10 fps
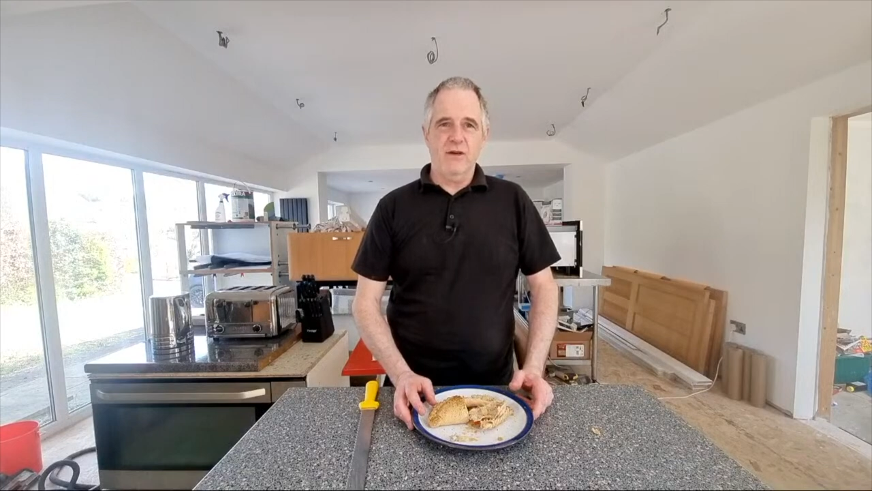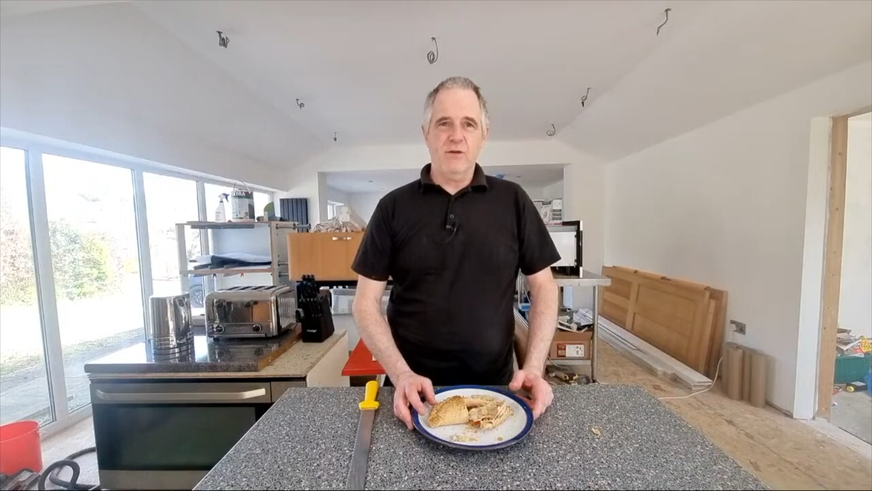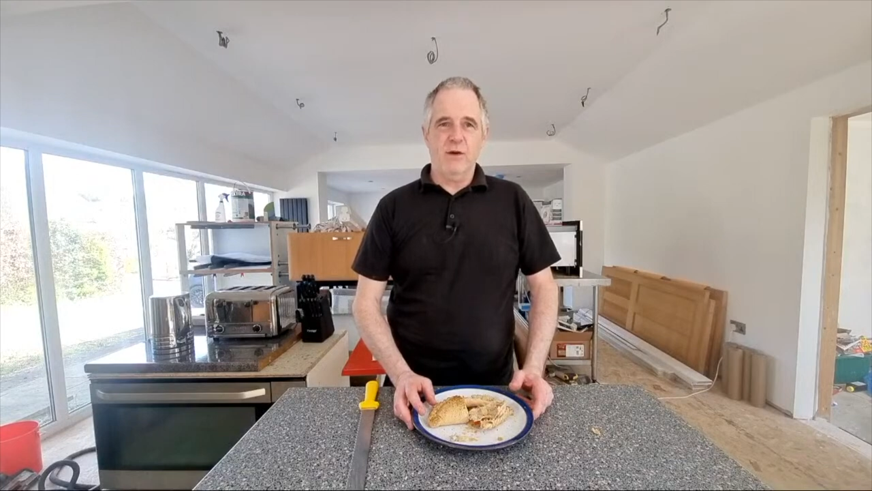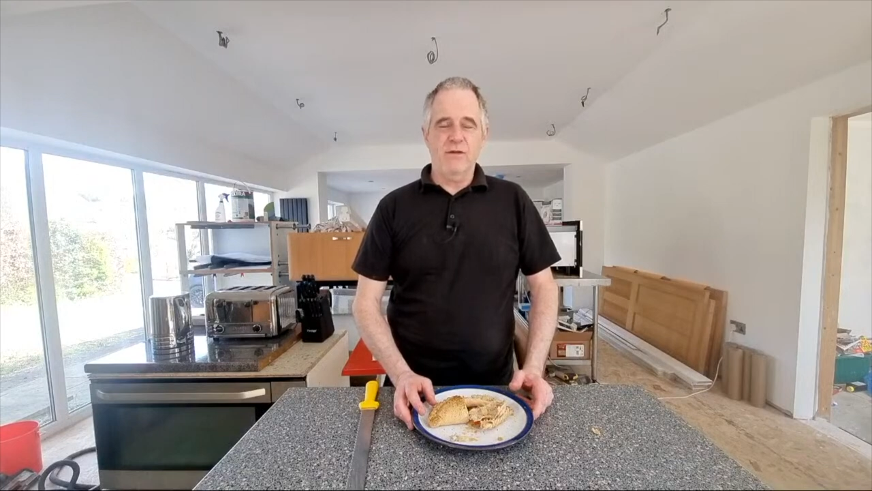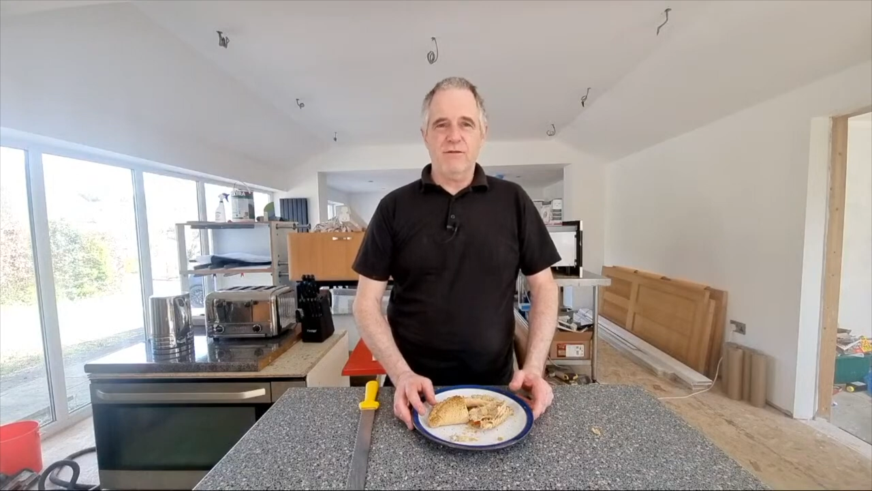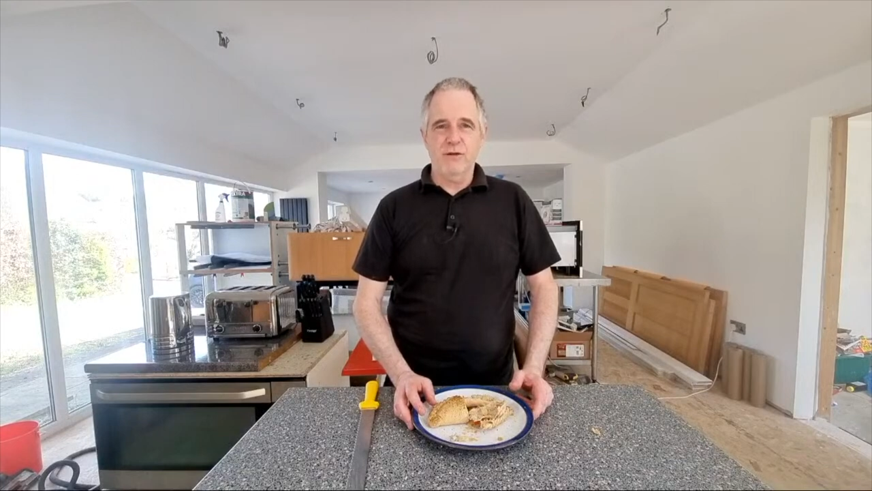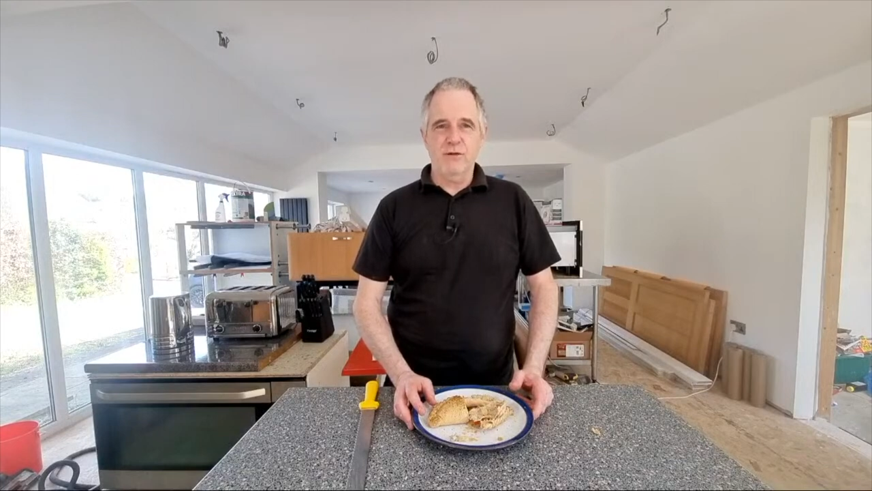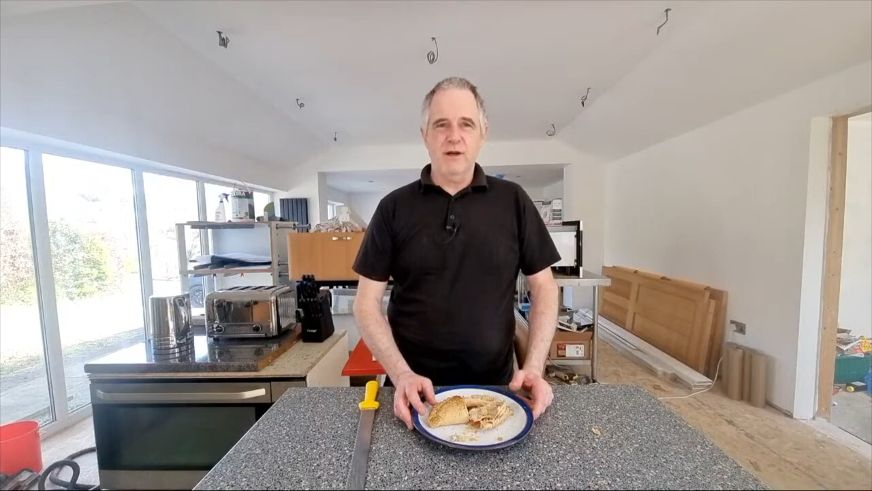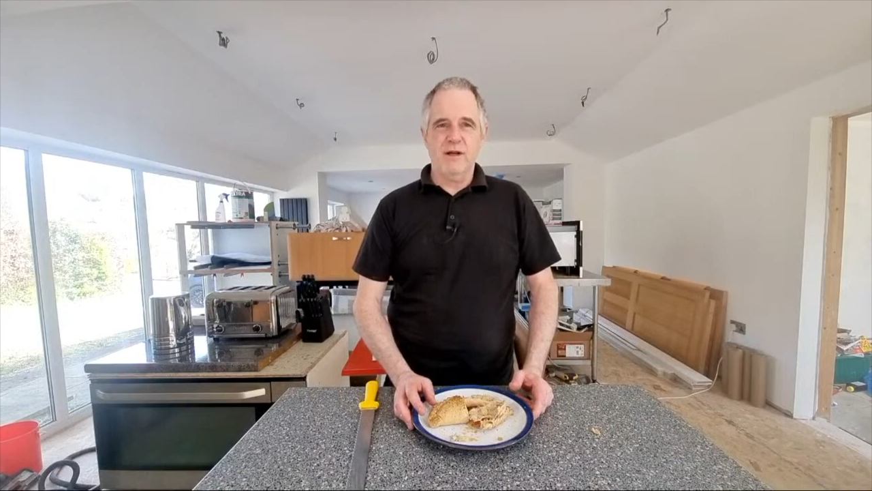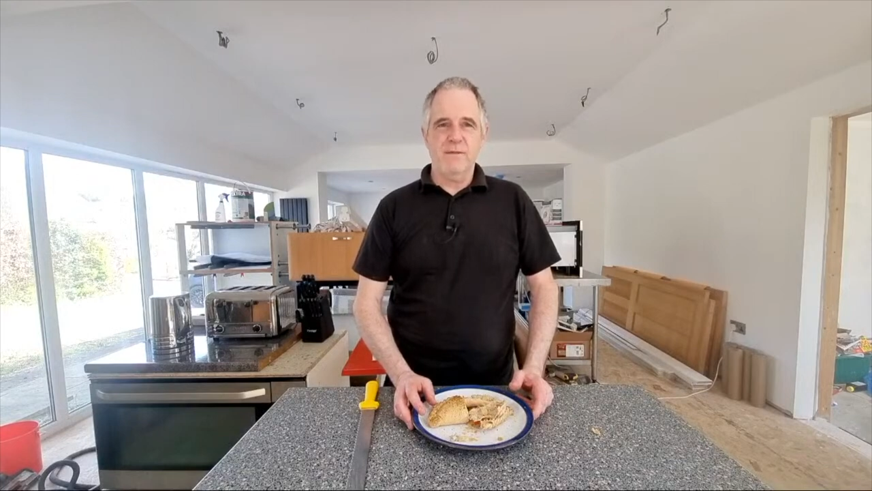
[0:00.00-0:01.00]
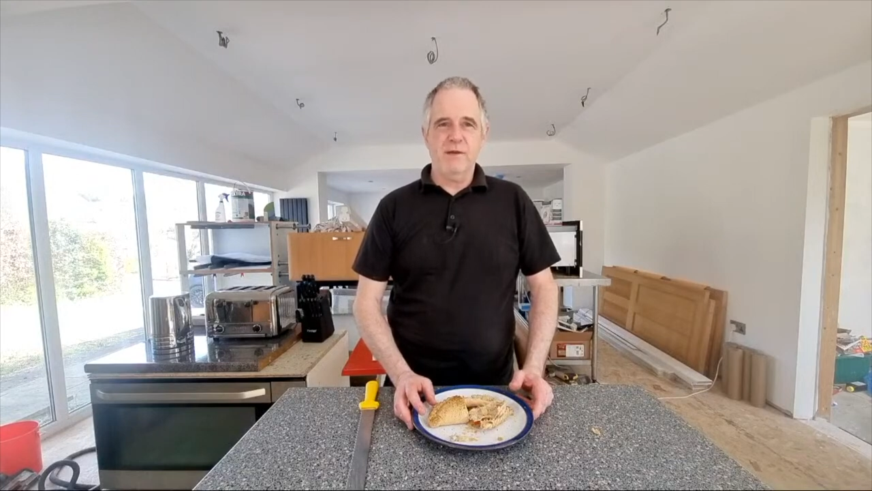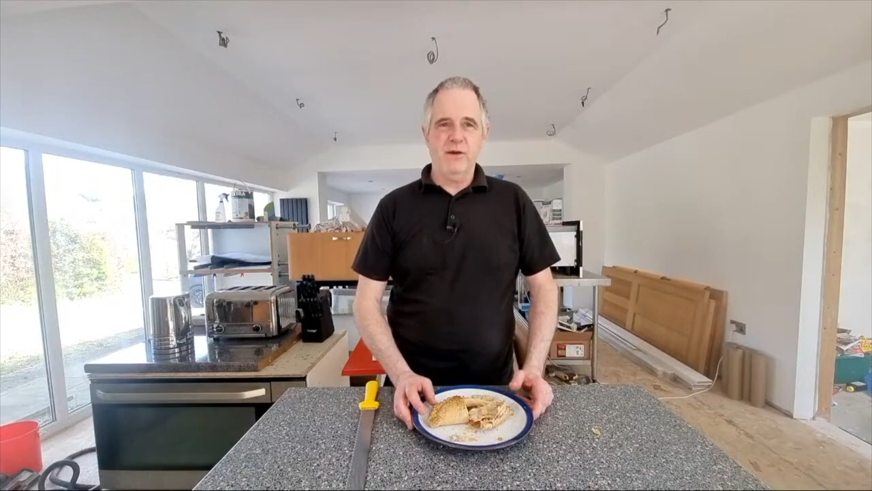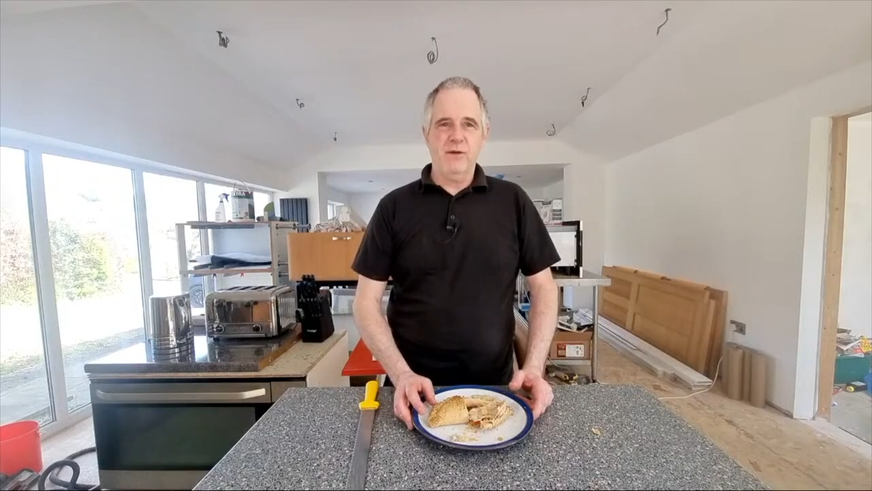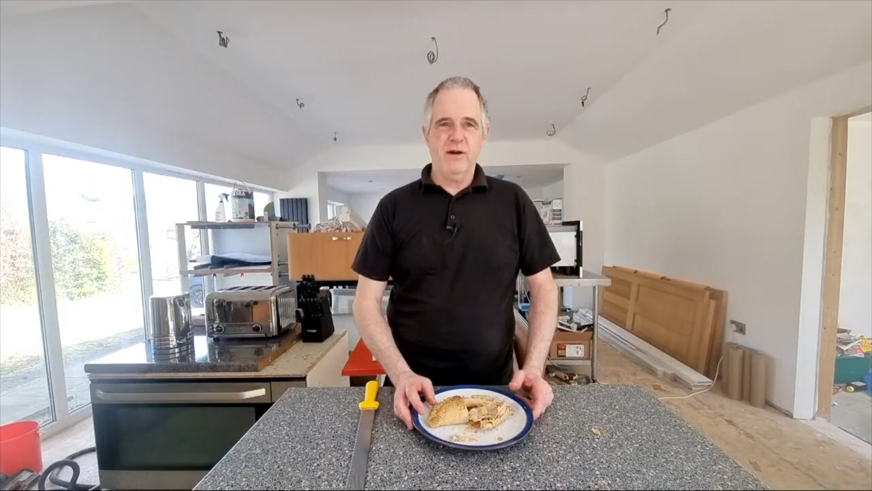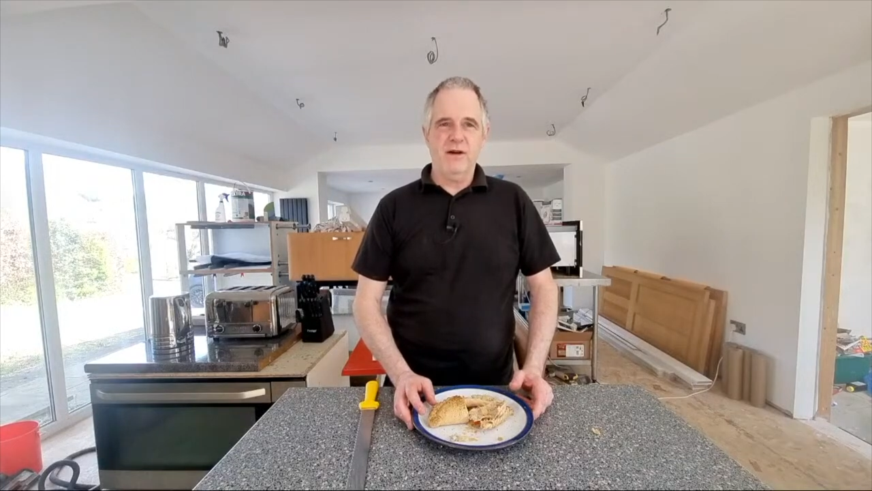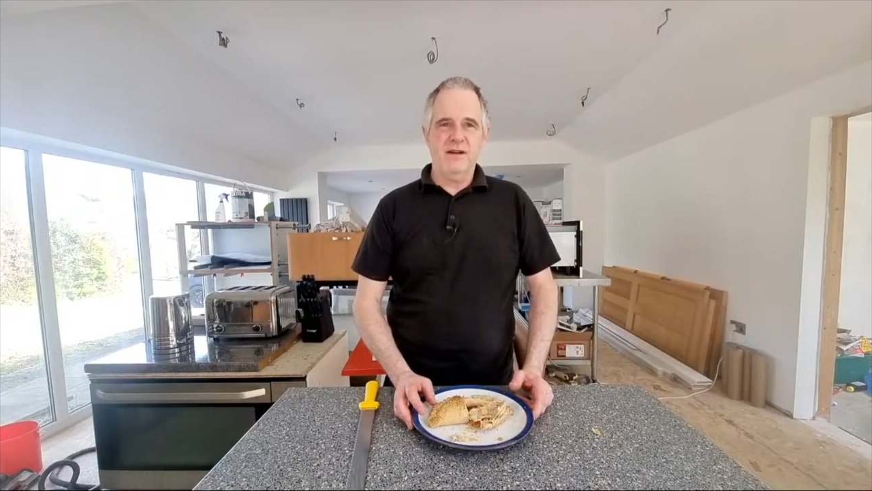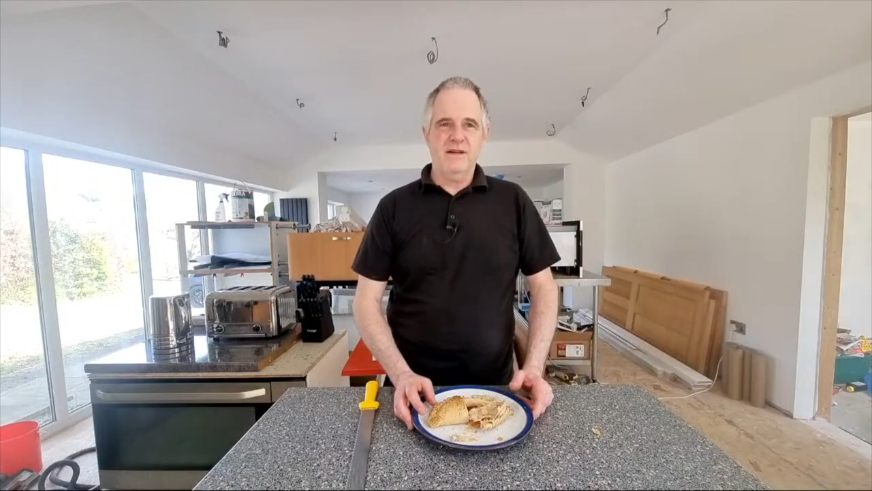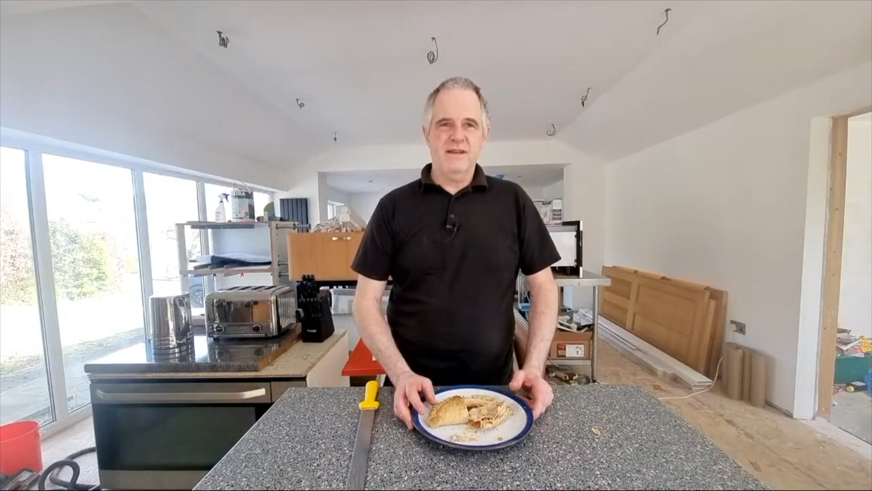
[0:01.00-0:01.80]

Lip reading: of going through the computer,